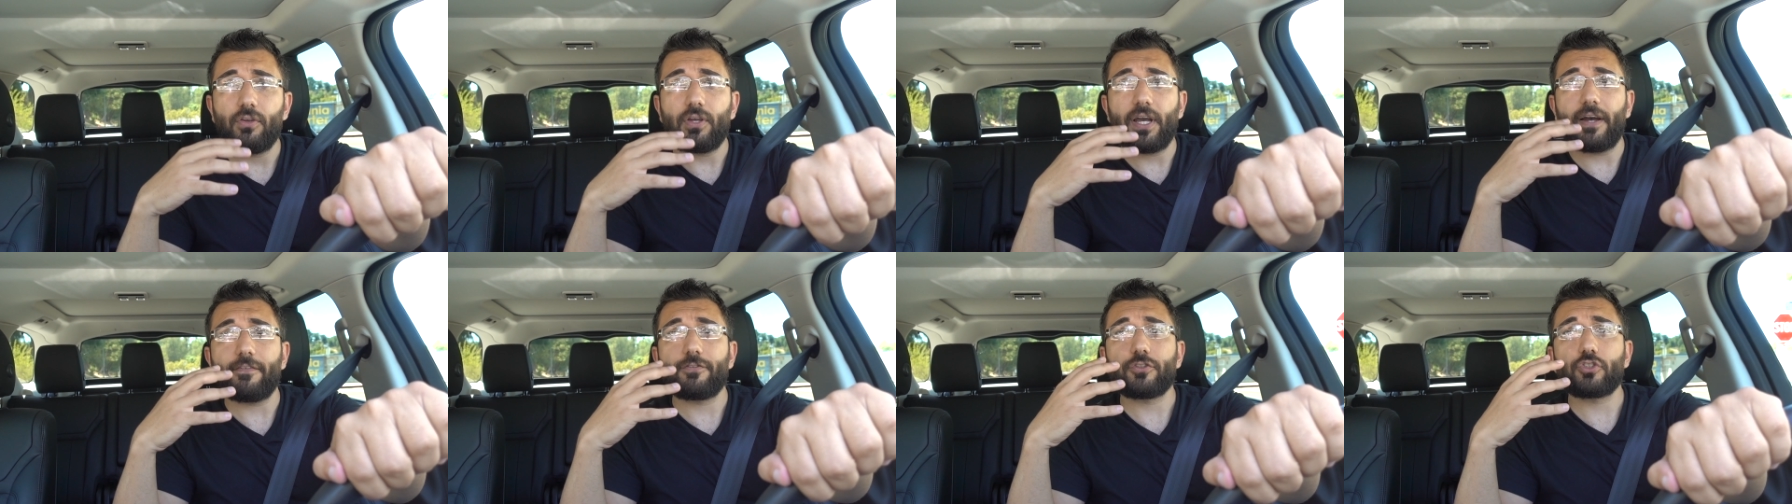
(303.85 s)

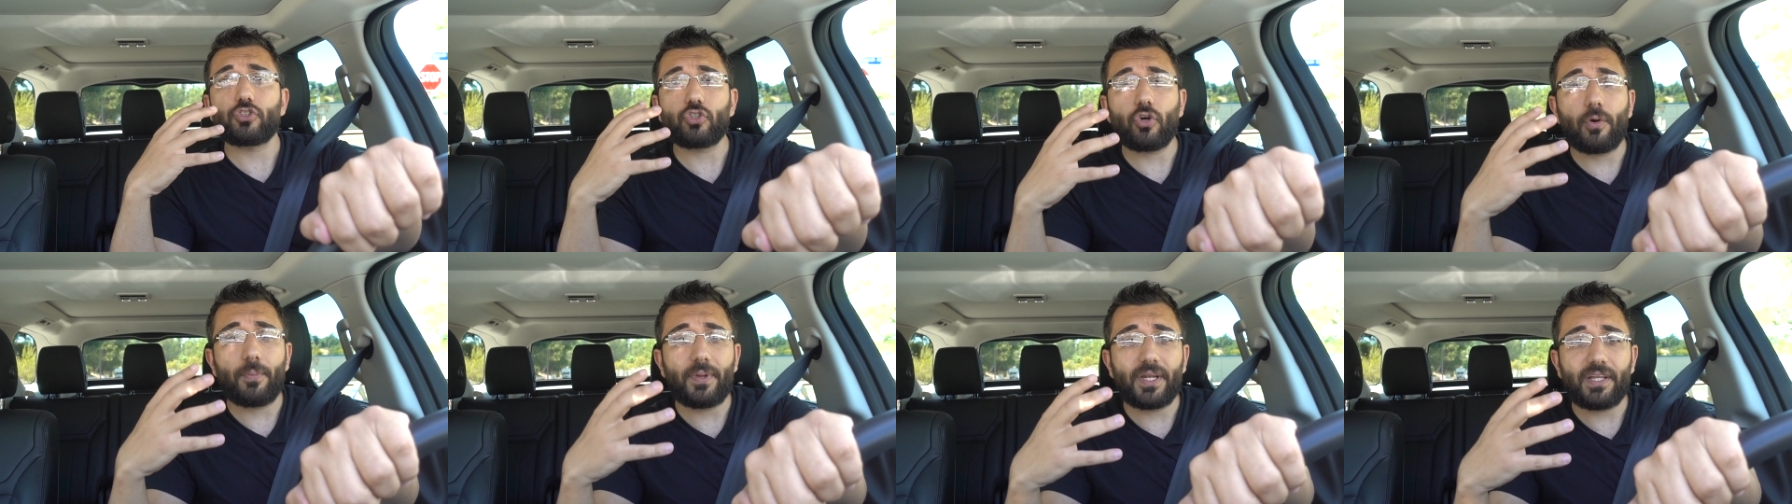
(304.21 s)
You have
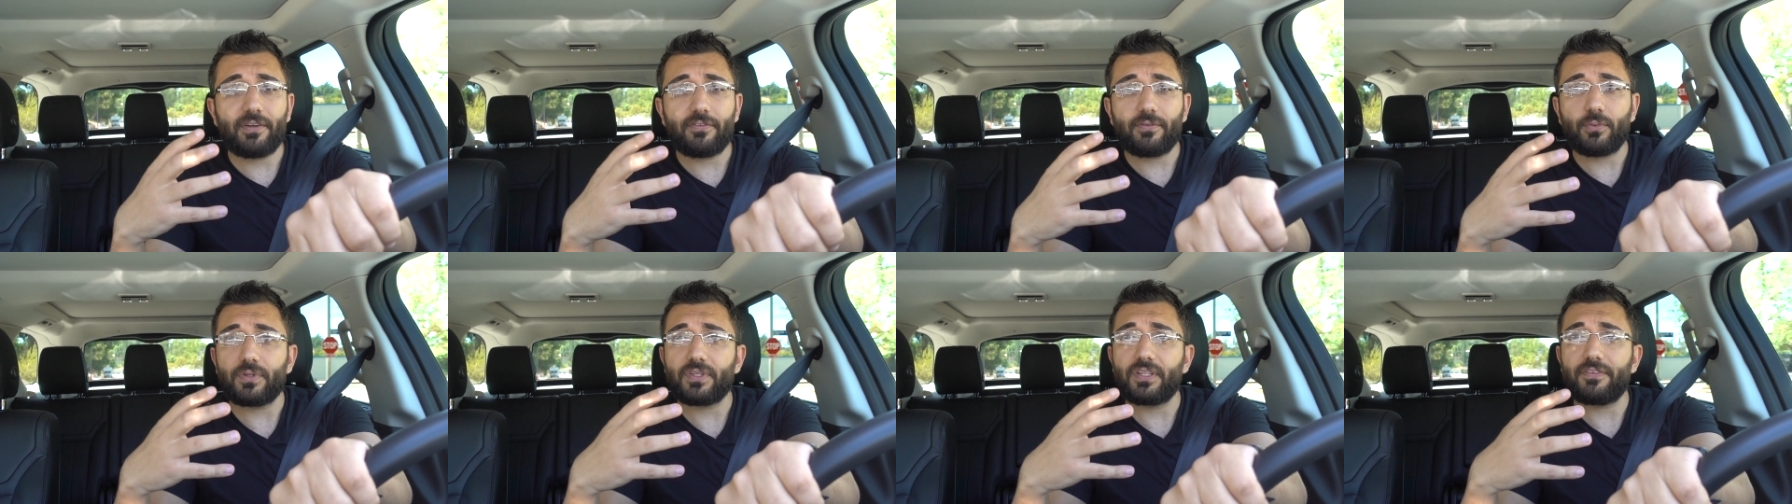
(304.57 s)
so many
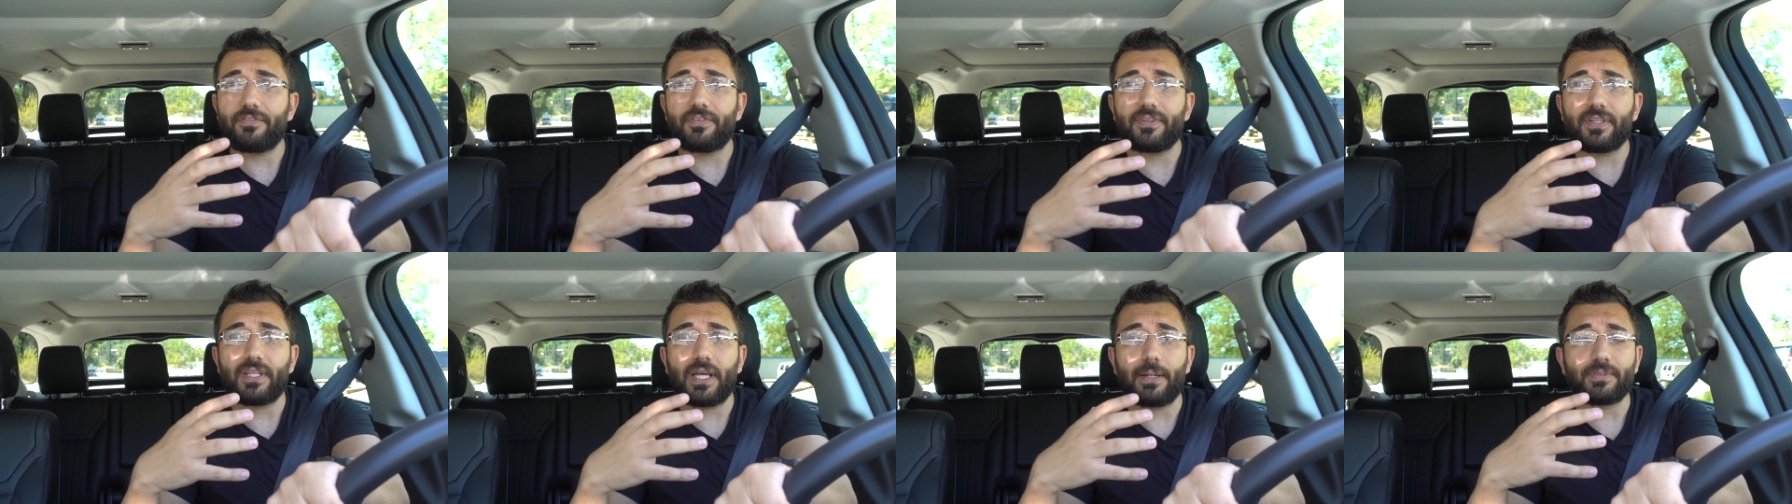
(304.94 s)

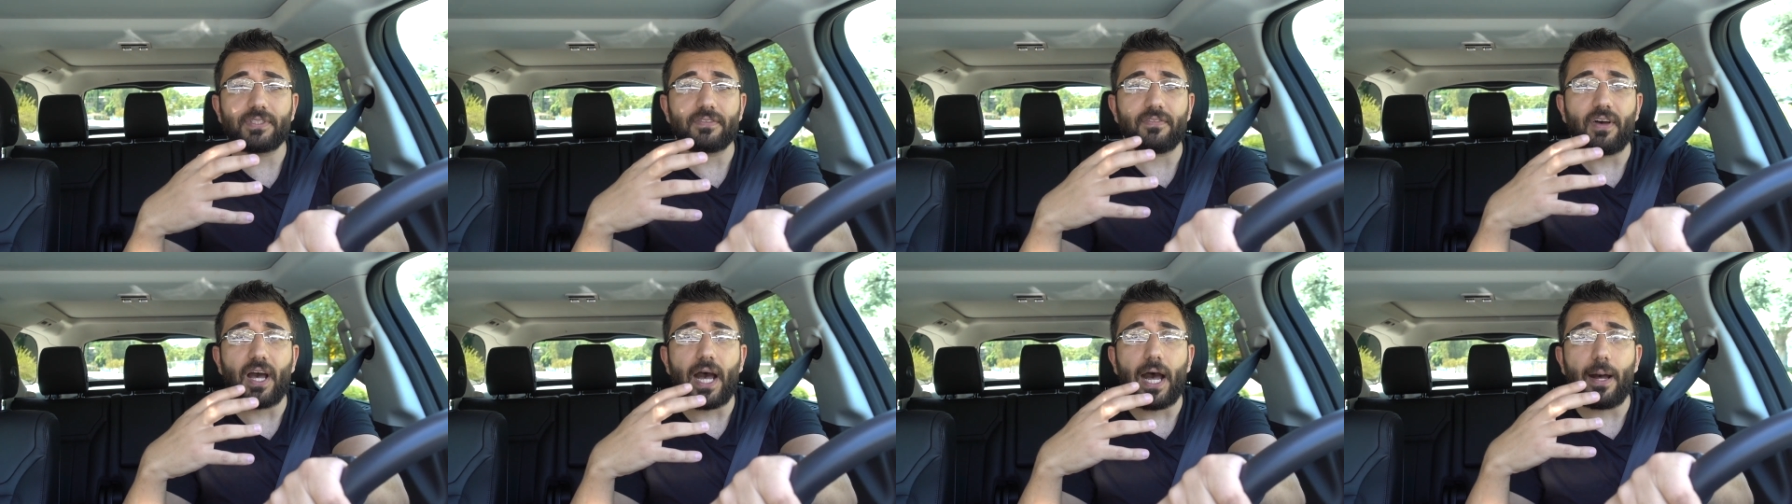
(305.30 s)
different
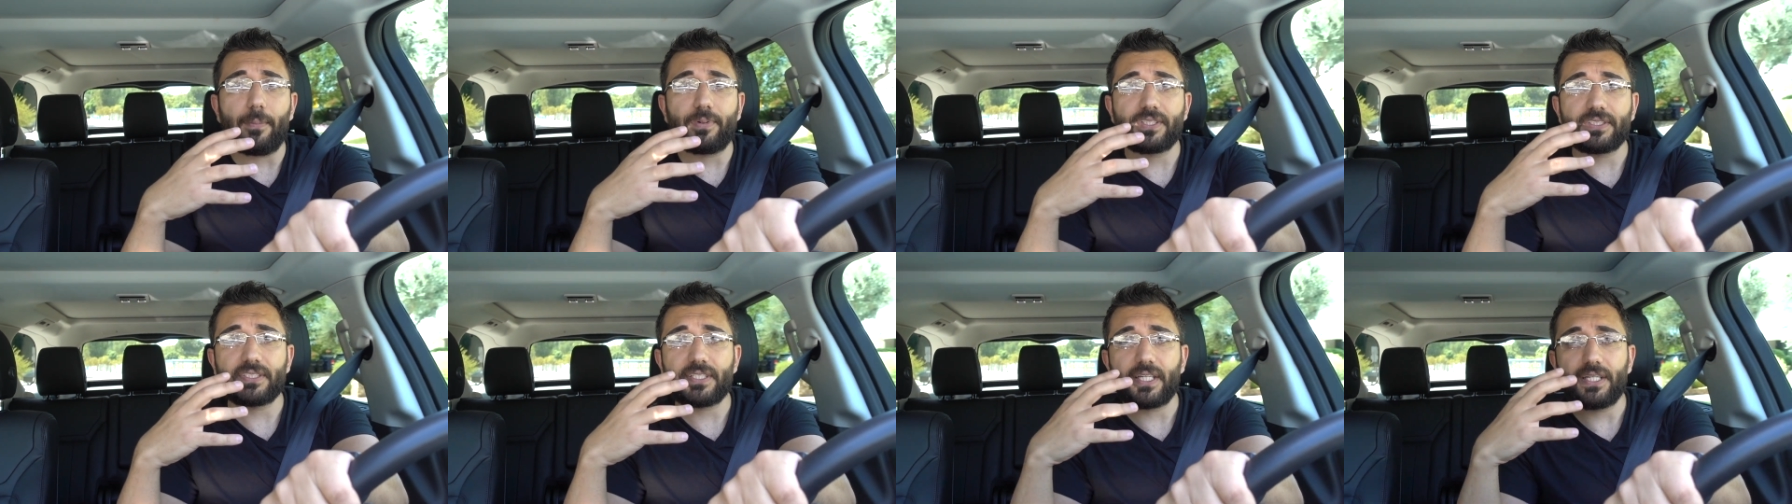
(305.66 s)
types of
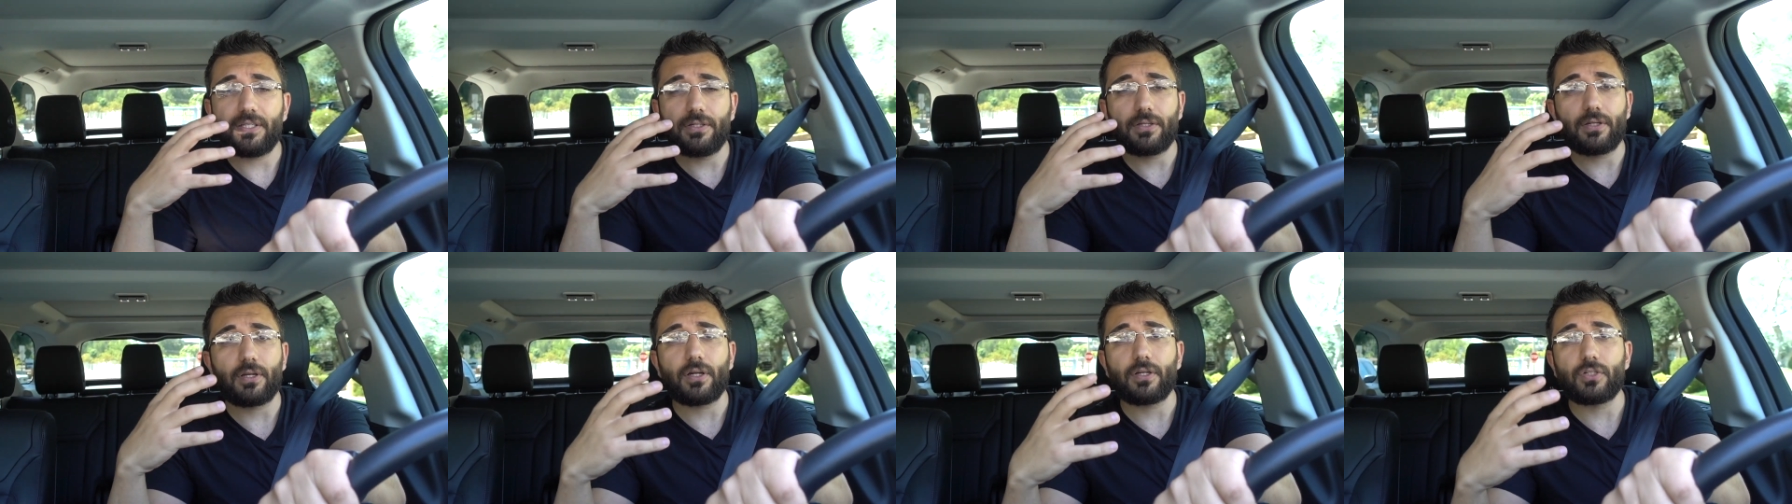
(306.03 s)
options that
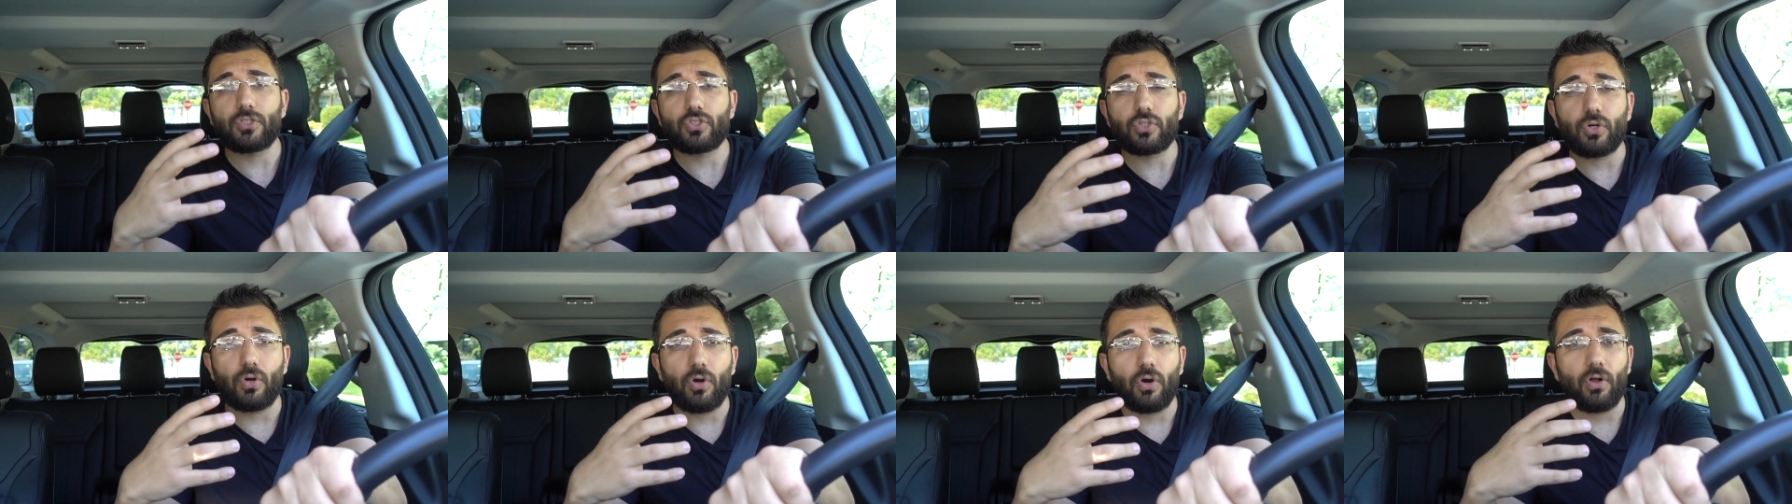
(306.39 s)
you can
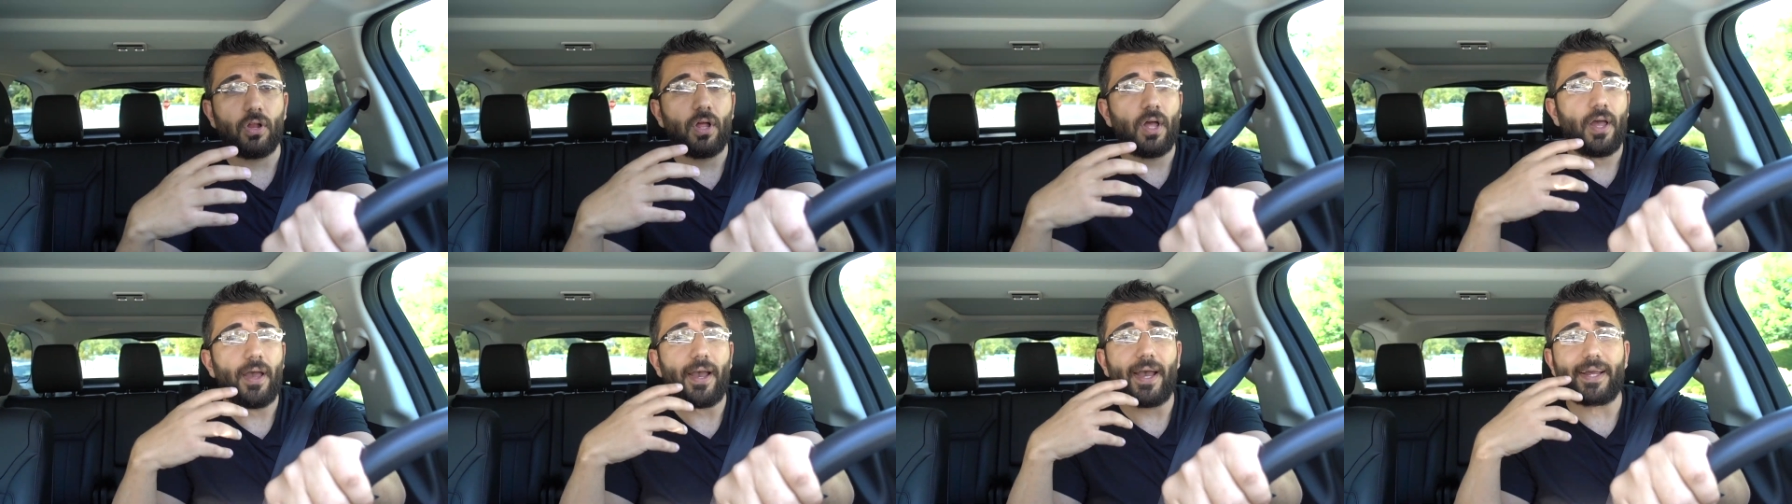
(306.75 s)
control,